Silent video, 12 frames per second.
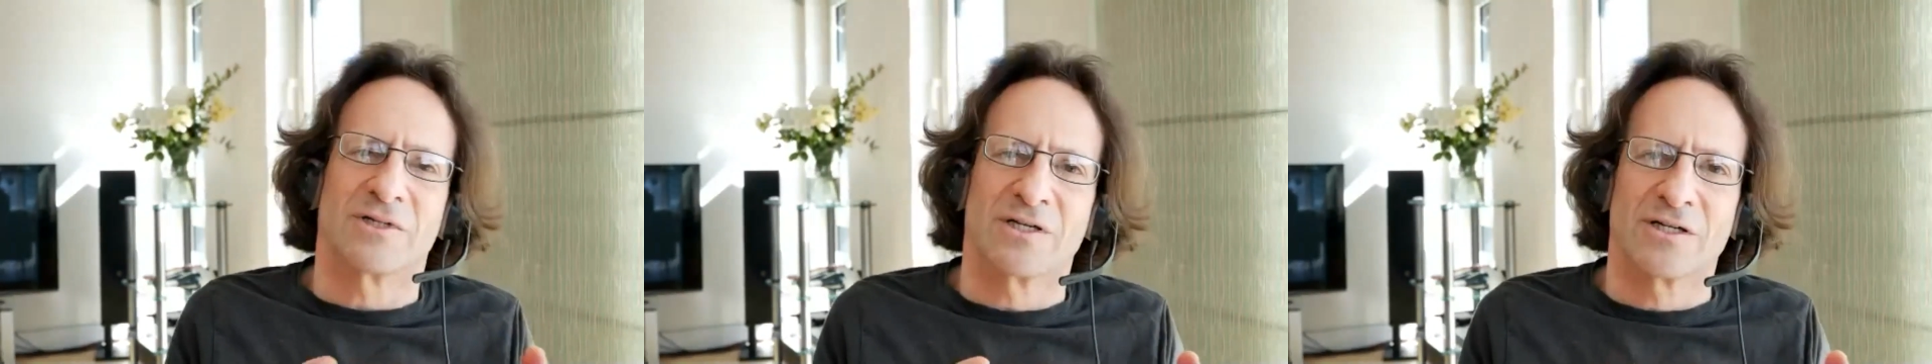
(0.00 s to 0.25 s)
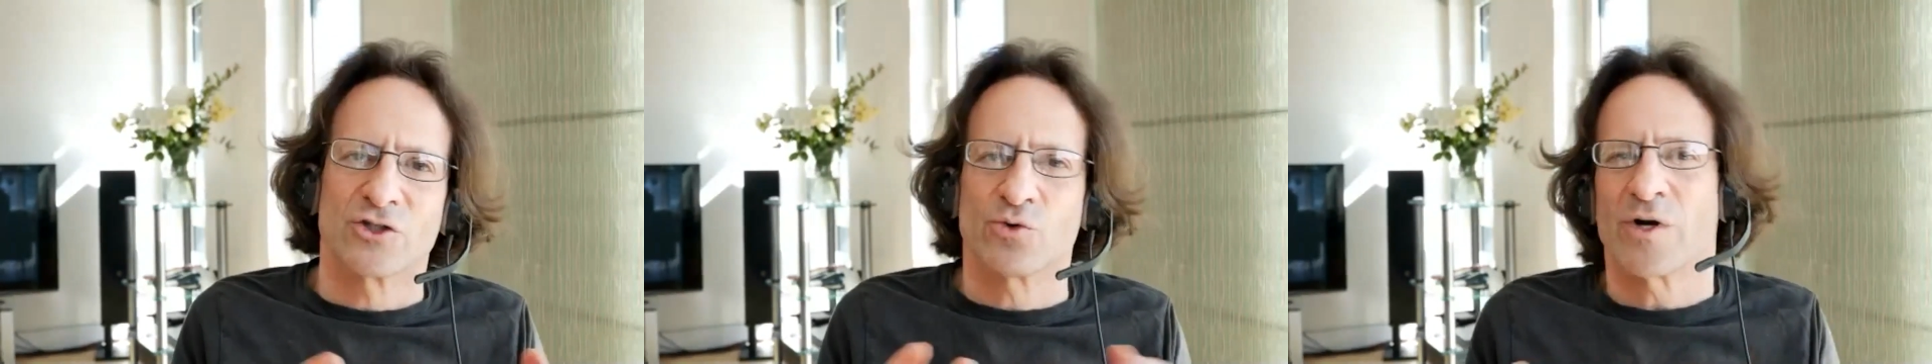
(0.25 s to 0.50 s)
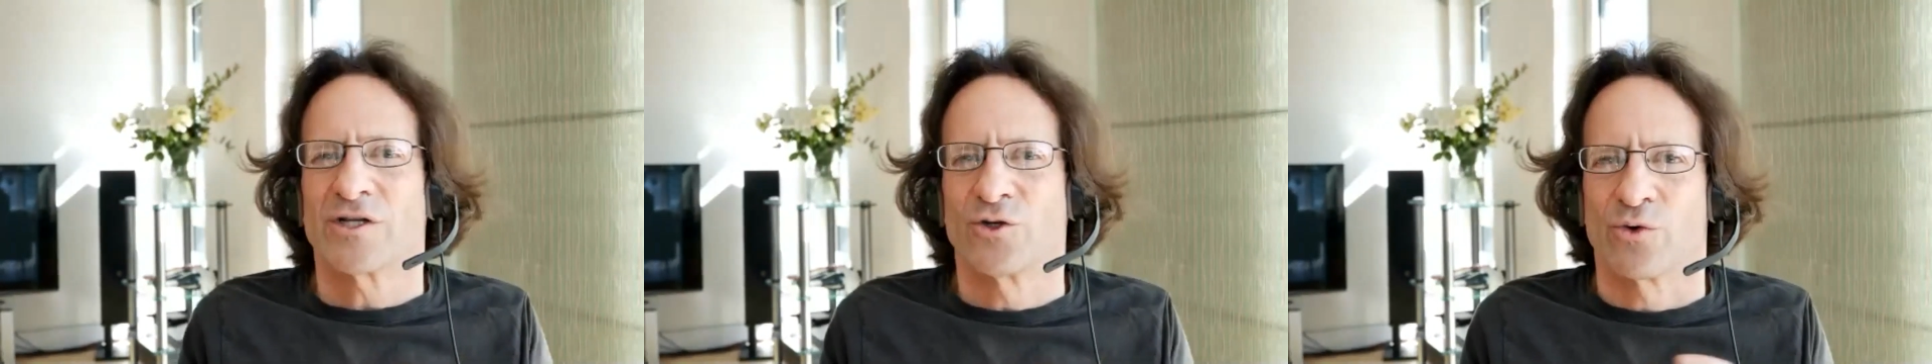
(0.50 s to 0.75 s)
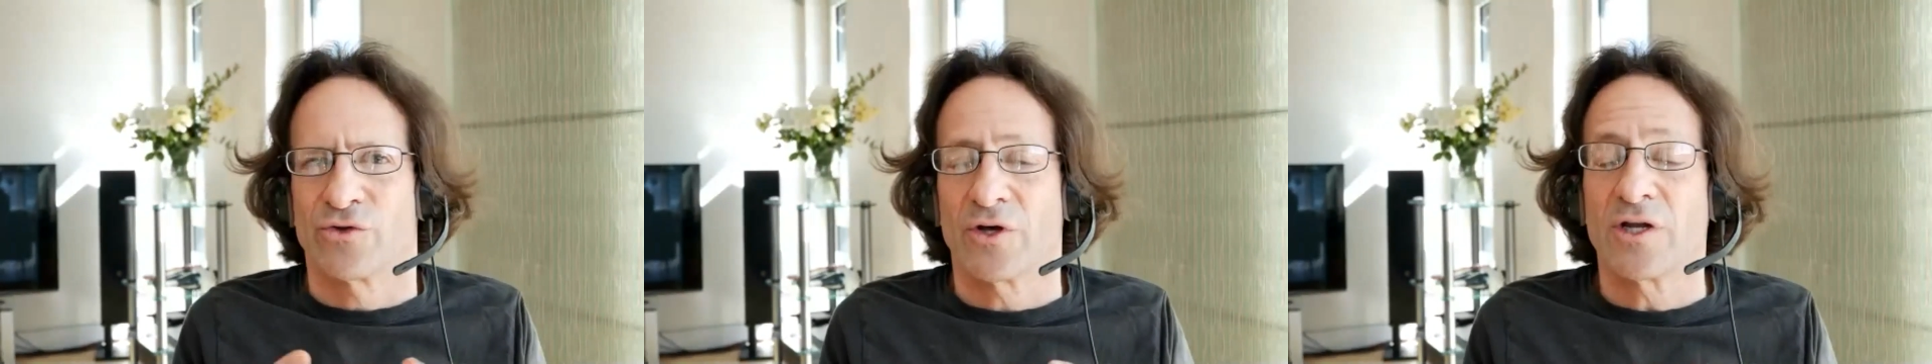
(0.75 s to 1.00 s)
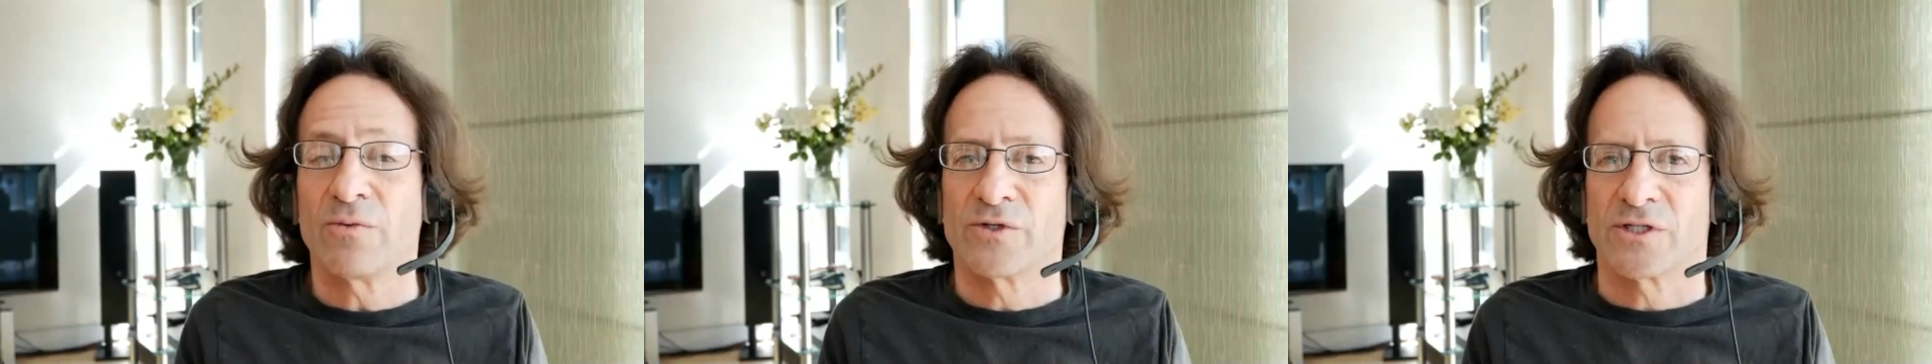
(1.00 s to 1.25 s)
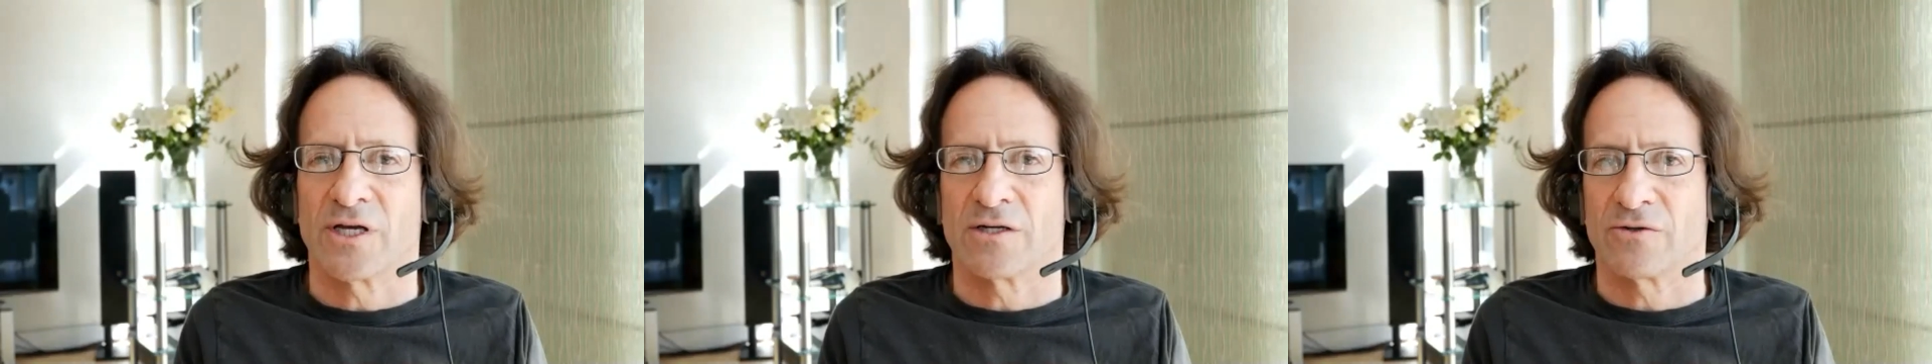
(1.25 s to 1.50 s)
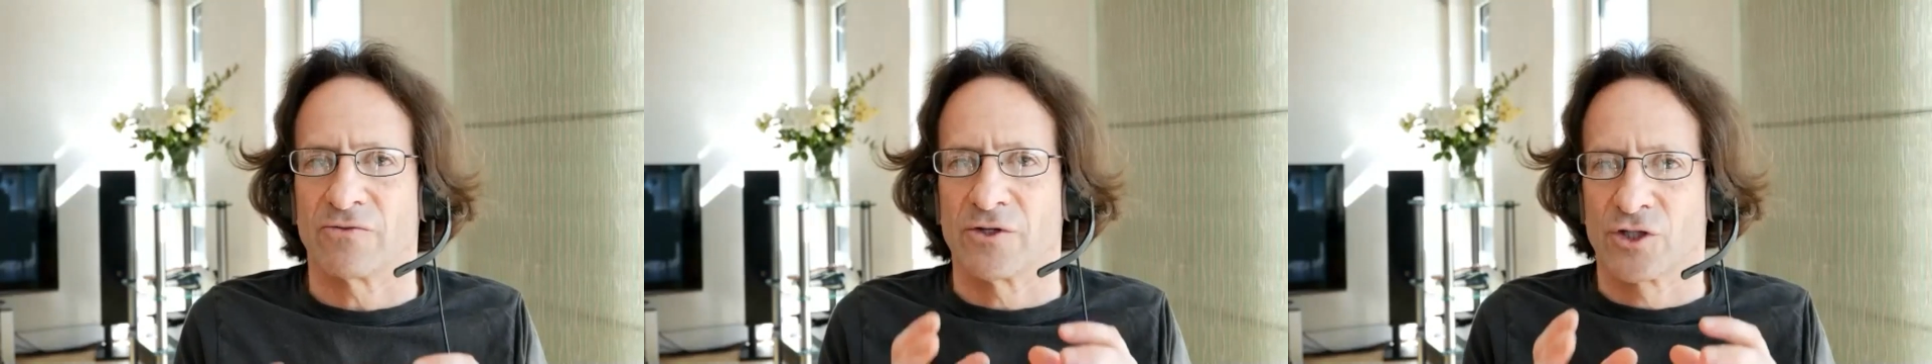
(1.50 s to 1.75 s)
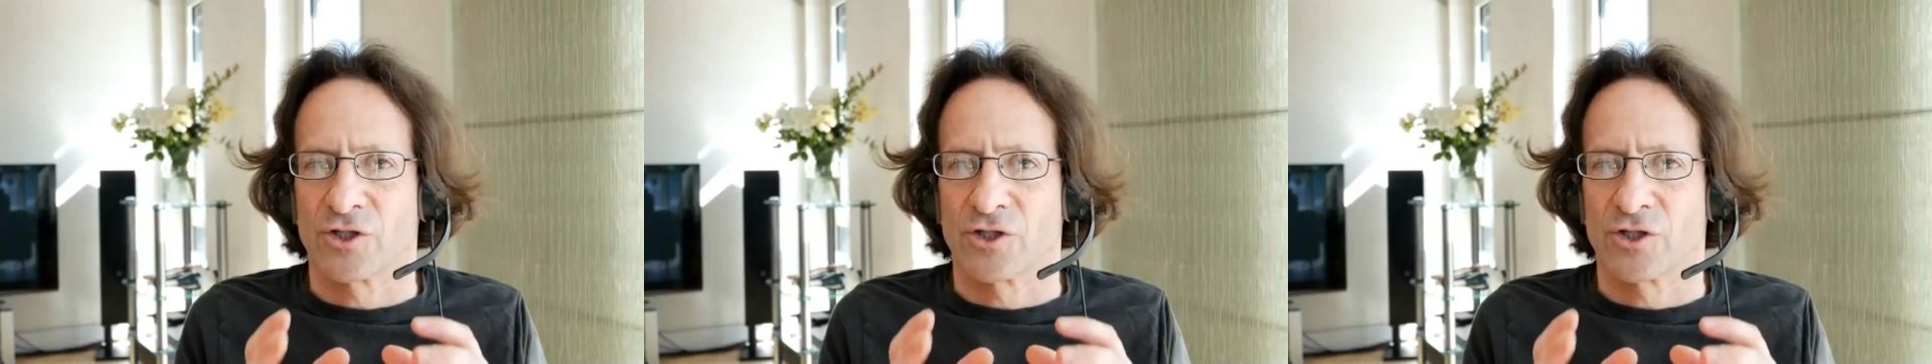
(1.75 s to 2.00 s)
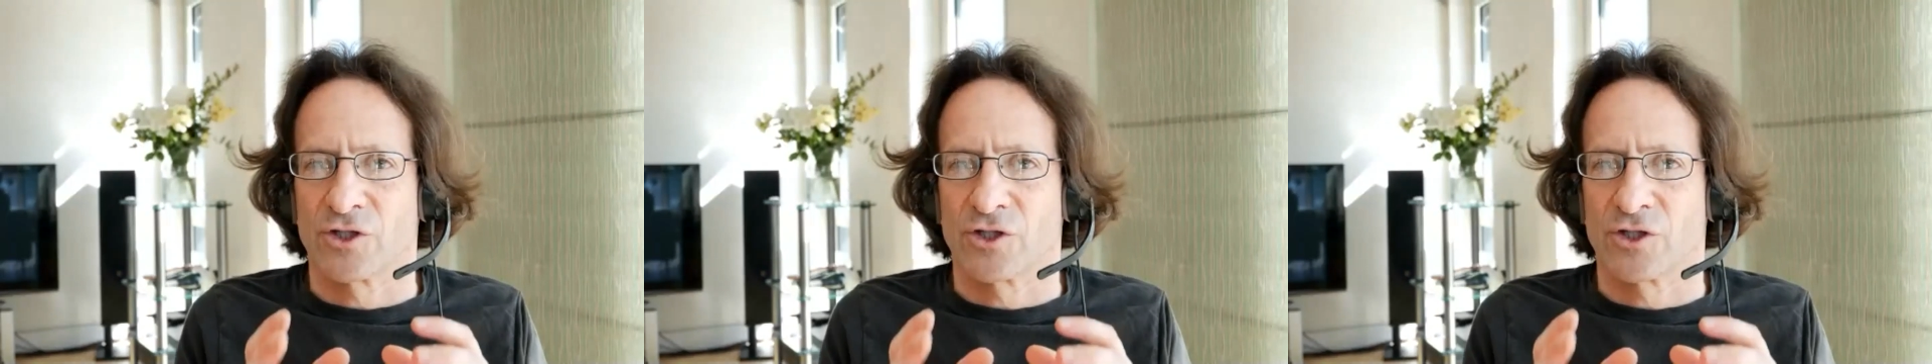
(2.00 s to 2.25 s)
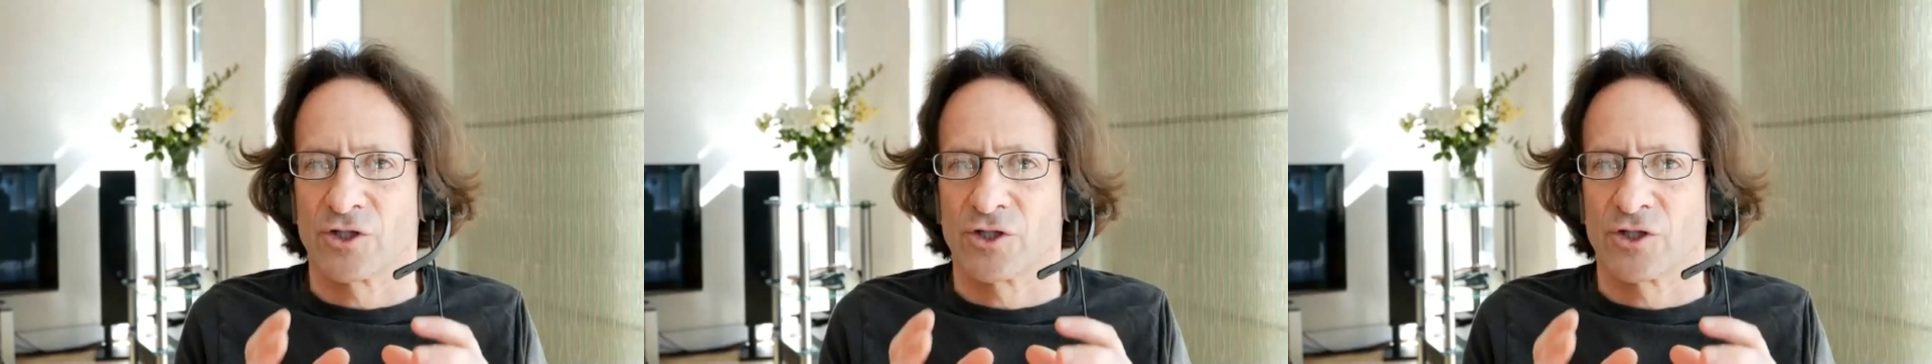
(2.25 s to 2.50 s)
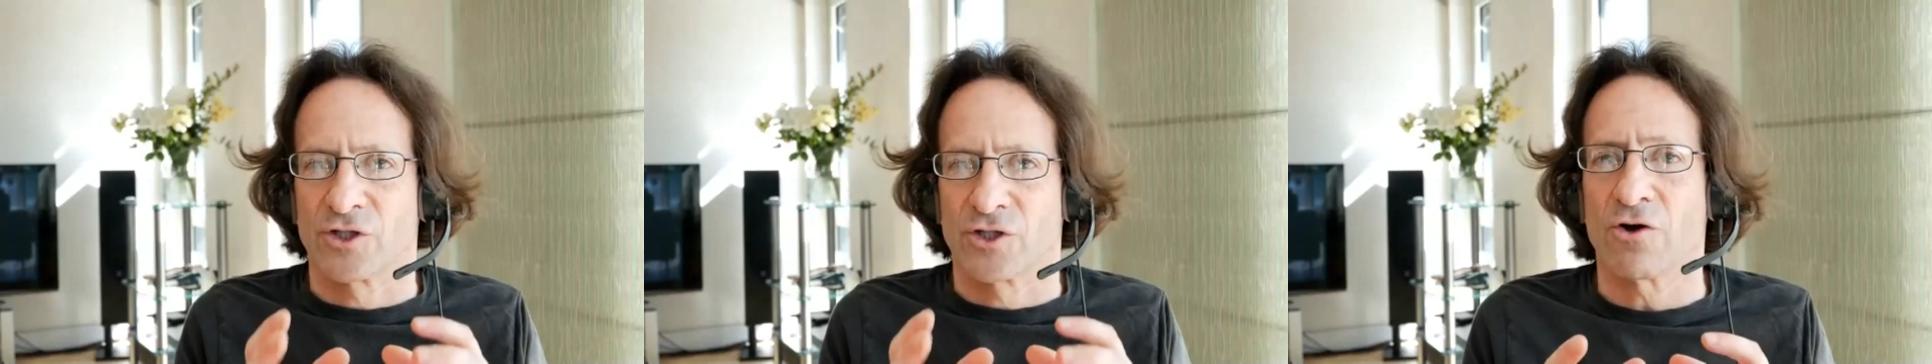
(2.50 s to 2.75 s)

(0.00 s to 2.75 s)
20 or 30% of the total